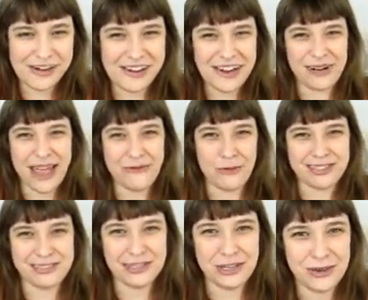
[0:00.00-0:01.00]
I don't ever want to
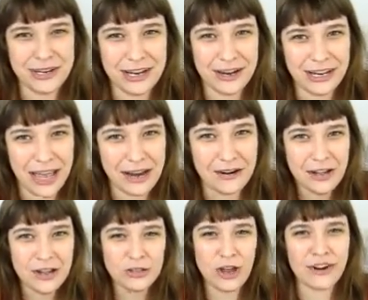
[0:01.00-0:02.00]
see you in here again.
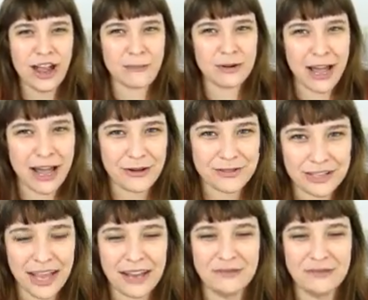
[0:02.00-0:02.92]
Never come to my house again.